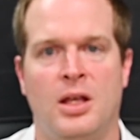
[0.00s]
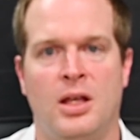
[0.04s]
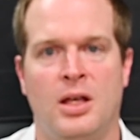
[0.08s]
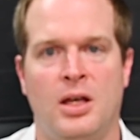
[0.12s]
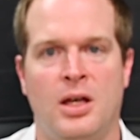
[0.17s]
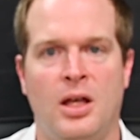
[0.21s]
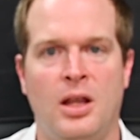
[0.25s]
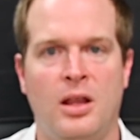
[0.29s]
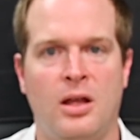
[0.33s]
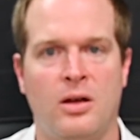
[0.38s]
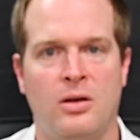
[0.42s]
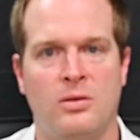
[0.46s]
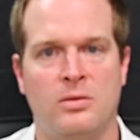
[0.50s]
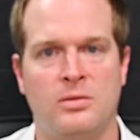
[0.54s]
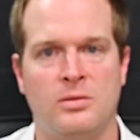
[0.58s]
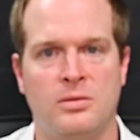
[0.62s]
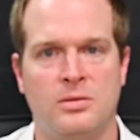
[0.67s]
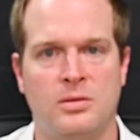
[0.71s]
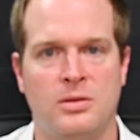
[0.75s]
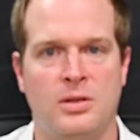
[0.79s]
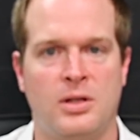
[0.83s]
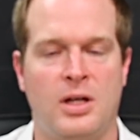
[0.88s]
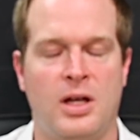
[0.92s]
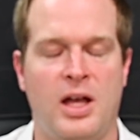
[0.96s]
Hello,
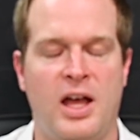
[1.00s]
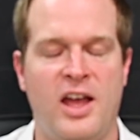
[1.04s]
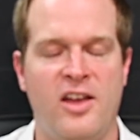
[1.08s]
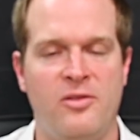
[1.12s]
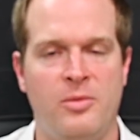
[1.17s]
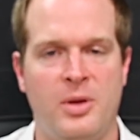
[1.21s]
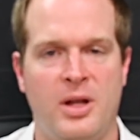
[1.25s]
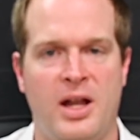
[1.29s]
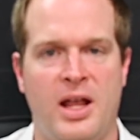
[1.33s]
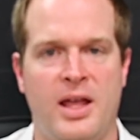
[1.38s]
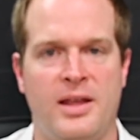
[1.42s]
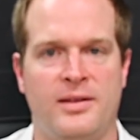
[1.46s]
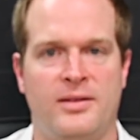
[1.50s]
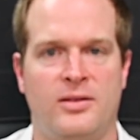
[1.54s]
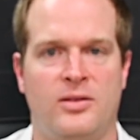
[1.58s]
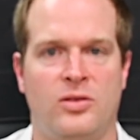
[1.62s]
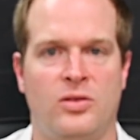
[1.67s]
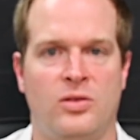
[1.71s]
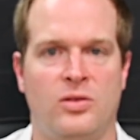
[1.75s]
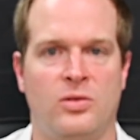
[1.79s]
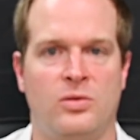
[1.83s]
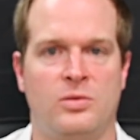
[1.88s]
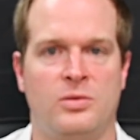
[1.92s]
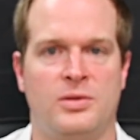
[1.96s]
I've been asked
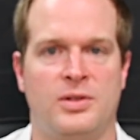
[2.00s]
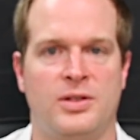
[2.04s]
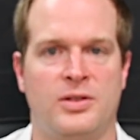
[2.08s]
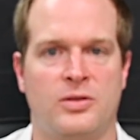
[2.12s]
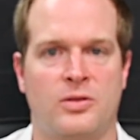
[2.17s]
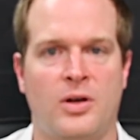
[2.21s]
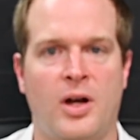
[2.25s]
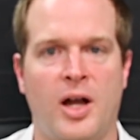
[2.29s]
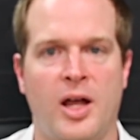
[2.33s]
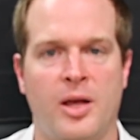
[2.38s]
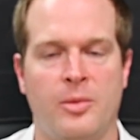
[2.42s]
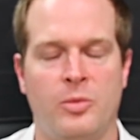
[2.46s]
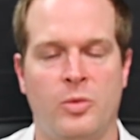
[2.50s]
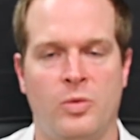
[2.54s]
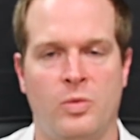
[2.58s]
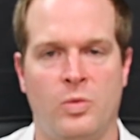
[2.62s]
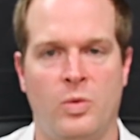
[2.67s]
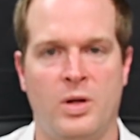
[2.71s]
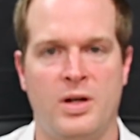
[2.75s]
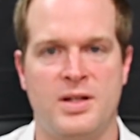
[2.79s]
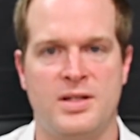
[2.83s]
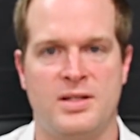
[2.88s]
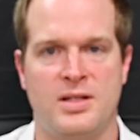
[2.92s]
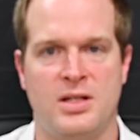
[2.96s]
to describe
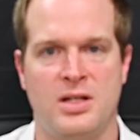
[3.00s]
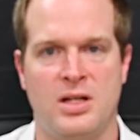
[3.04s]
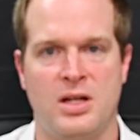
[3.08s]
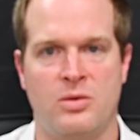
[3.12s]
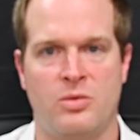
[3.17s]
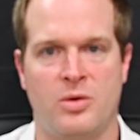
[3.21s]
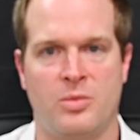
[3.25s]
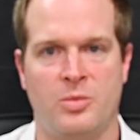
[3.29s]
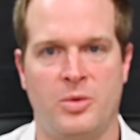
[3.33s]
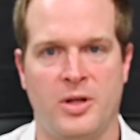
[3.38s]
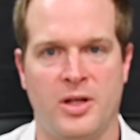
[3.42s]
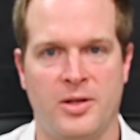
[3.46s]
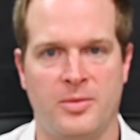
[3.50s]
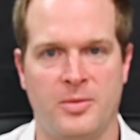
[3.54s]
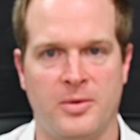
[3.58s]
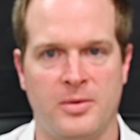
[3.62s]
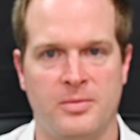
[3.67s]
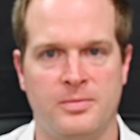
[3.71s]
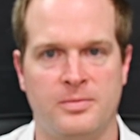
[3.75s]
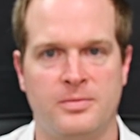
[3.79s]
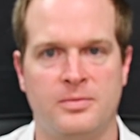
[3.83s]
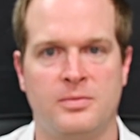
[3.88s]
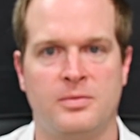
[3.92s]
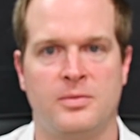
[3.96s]
what is a knee replacement.
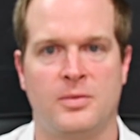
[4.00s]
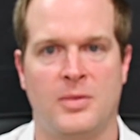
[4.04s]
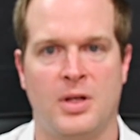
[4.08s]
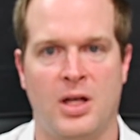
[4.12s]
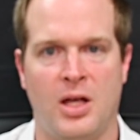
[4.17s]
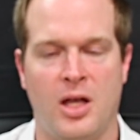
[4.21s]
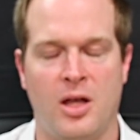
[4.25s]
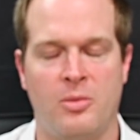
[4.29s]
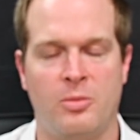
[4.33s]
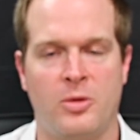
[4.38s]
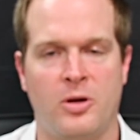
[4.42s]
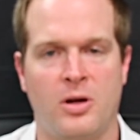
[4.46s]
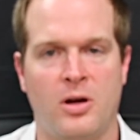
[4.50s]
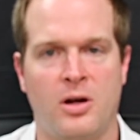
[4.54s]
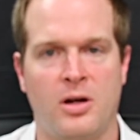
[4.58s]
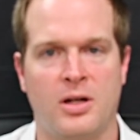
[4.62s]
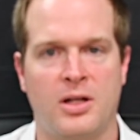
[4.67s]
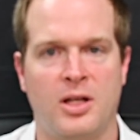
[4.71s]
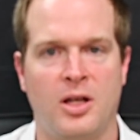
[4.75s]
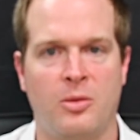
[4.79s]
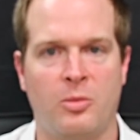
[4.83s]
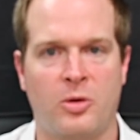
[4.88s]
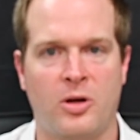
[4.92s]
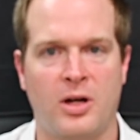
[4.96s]
I'm Bernard
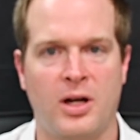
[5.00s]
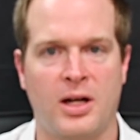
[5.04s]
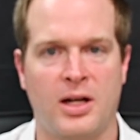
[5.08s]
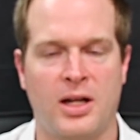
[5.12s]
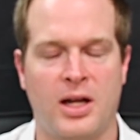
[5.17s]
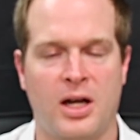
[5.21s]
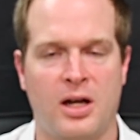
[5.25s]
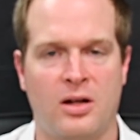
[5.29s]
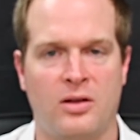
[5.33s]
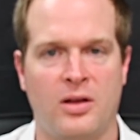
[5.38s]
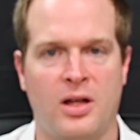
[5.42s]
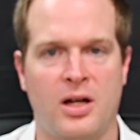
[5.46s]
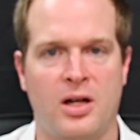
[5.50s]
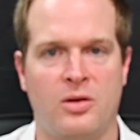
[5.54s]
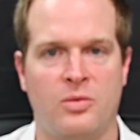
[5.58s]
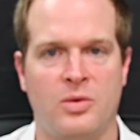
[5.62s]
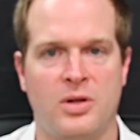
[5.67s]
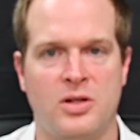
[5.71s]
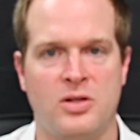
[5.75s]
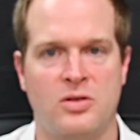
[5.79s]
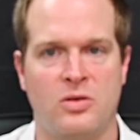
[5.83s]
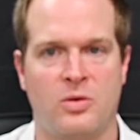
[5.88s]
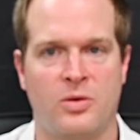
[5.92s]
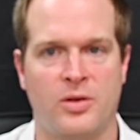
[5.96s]
Kemker at Carolina
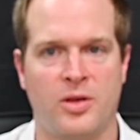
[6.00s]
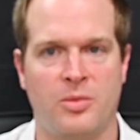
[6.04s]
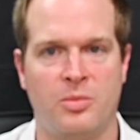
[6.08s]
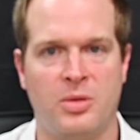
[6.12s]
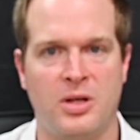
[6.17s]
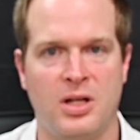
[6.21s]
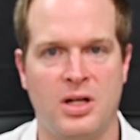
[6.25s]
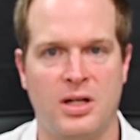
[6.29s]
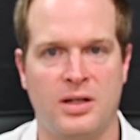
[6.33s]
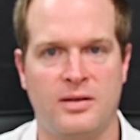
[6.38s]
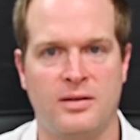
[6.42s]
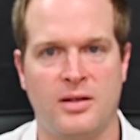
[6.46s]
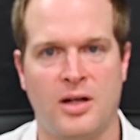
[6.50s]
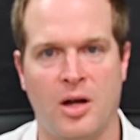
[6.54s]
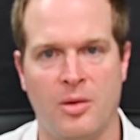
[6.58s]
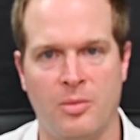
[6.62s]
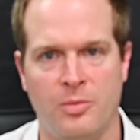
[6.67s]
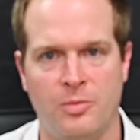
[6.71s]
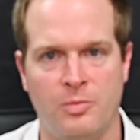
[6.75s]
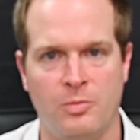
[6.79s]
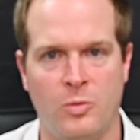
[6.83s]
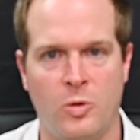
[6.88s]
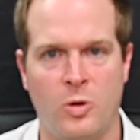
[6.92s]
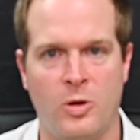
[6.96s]
Regional Orthopedics, and I'm
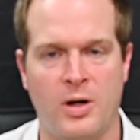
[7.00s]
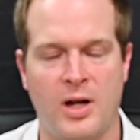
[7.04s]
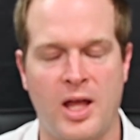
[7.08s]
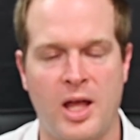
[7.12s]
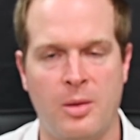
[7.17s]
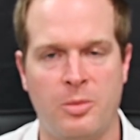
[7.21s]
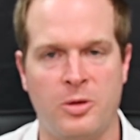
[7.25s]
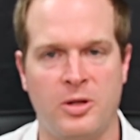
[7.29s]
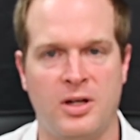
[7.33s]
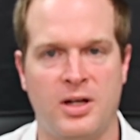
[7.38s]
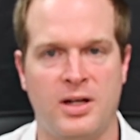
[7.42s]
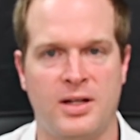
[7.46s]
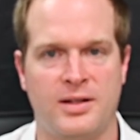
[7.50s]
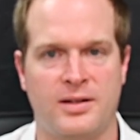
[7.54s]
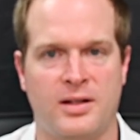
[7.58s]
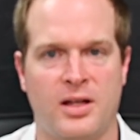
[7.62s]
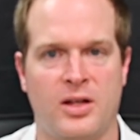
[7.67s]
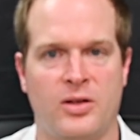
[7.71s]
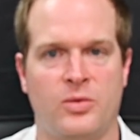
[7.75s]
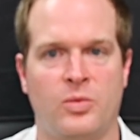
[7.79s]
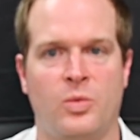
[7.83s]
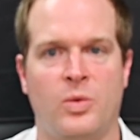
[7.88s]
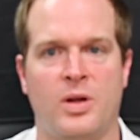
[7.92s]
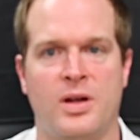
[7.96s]
more than happy to
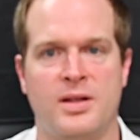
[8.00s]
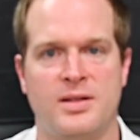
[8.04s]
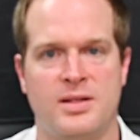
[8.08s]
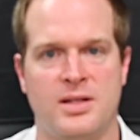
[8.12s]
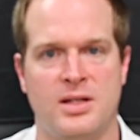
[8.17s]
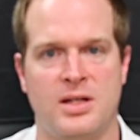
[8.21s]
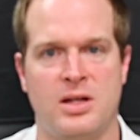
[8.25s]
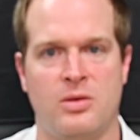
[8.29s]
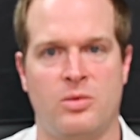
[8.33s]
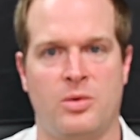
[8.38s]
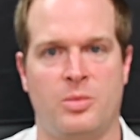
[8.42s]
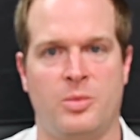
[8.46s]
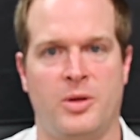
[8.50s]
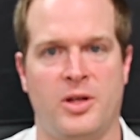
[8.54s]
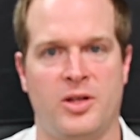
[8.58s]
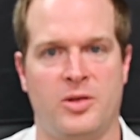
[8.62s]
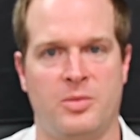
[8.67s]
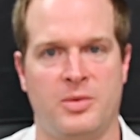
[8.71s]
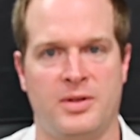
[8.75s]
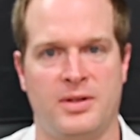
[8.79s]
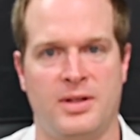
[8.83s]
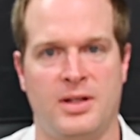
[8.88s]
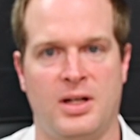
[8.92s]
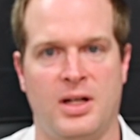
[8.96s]
discuss what is a knee
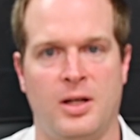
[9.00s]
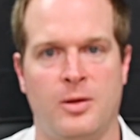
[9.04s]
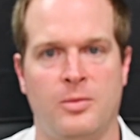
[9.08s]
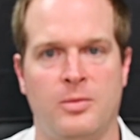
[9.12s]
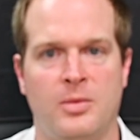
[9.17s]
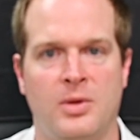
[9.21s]
replacement today.